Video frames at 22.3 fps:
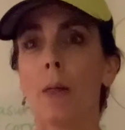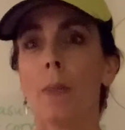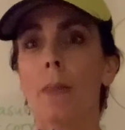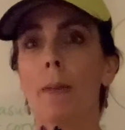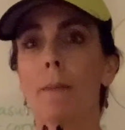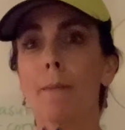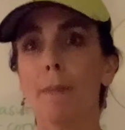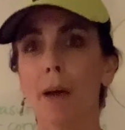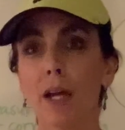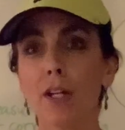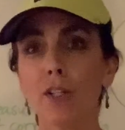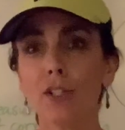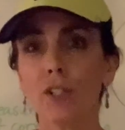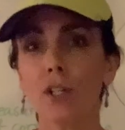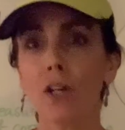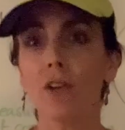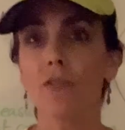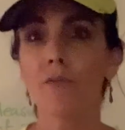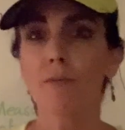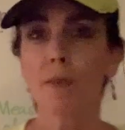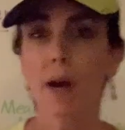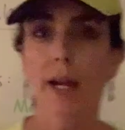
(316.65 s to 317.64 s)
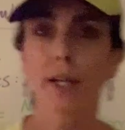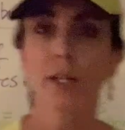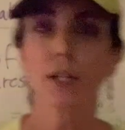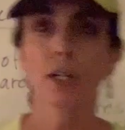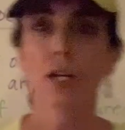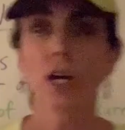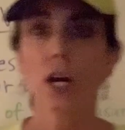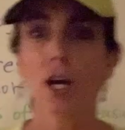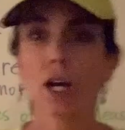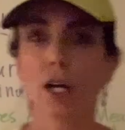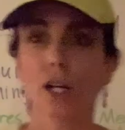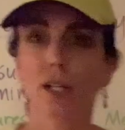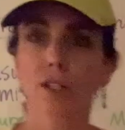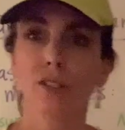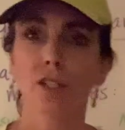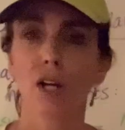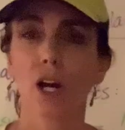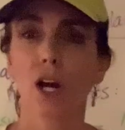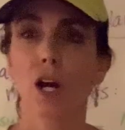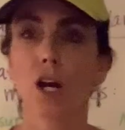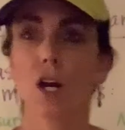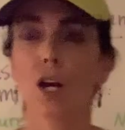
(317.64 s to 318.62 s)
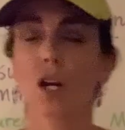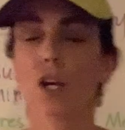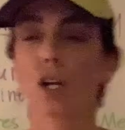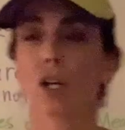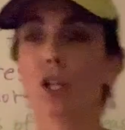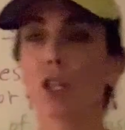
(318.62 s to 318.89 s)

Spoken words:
the measure of minor arcs are